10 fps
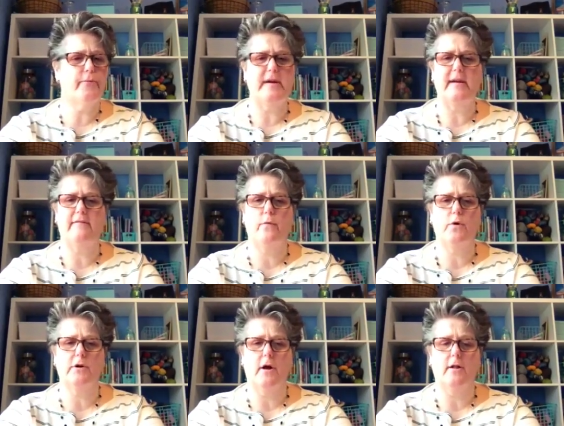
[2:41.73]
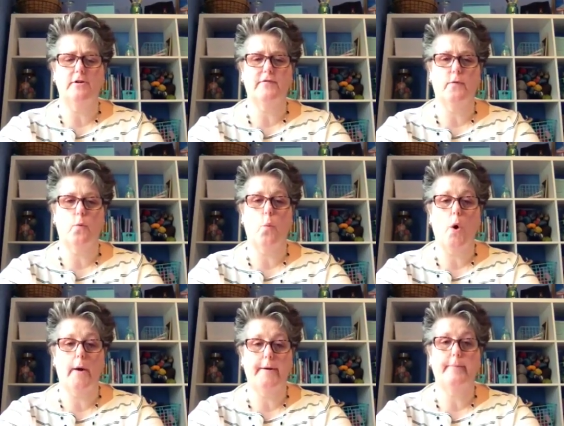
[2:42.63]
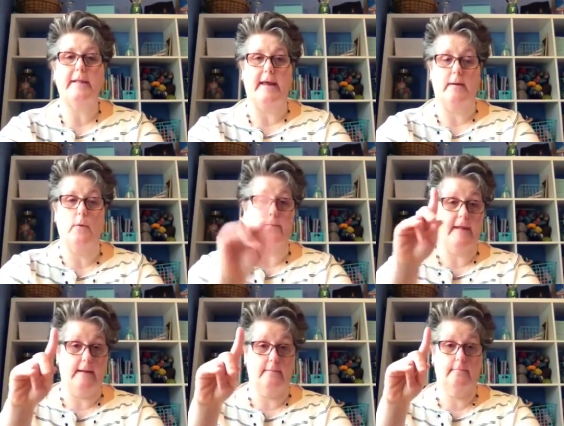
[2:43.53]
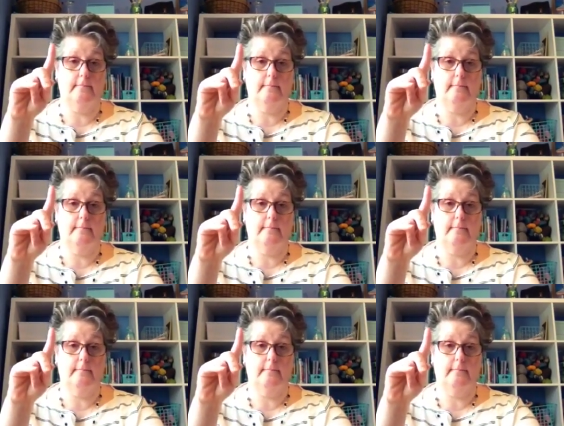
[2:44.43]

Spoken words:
$3, $4 for one plate. One plate,